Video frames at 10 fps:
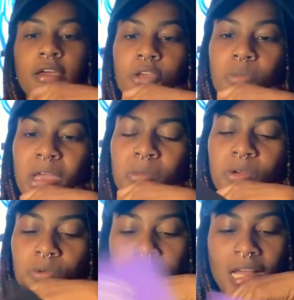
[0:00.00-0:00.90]
you may
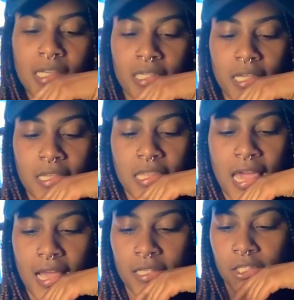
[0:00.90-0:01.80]
be realizing
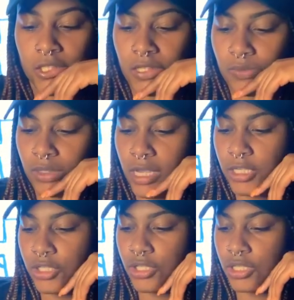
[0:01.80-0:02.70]
that certain
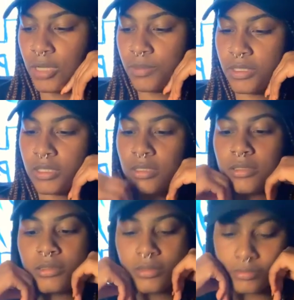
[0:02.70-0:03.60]
relationships
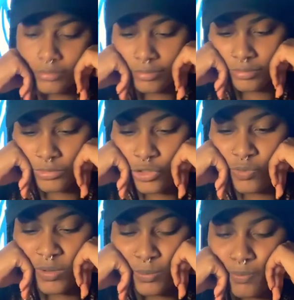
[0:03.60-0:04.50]

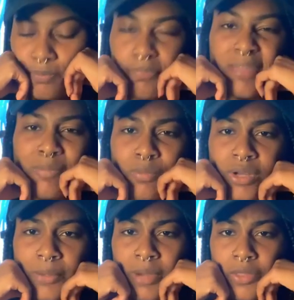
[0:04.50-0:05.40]
you've been maybe
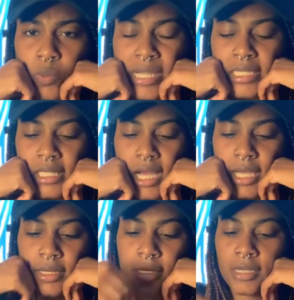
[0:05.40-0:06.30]
putting by the
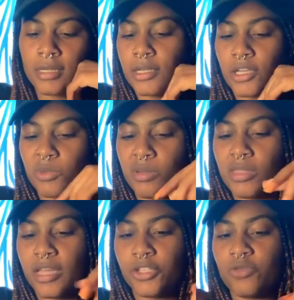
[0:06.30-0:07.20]
wayside. Could be
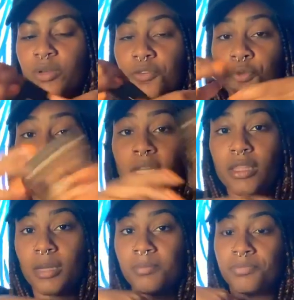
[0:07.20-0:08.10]
that you've been avoiding
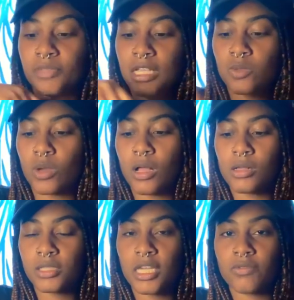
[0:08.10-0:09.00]
them as
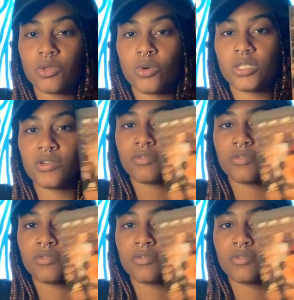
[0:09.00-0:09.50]
well. 10 of Swords in